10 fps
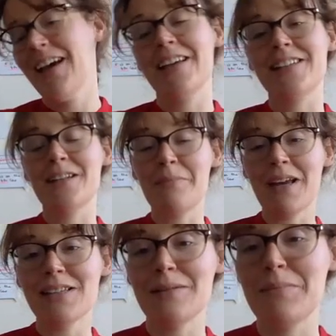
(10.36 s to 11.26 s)
It's an
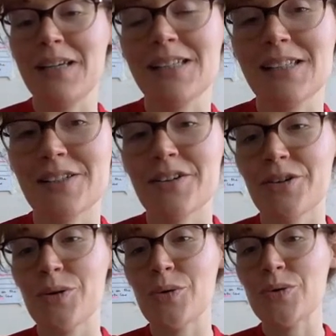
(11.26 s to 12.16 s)
amazing piece. It's
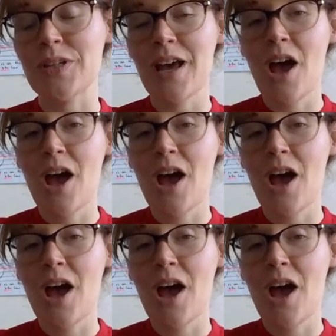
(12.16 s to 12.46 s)
called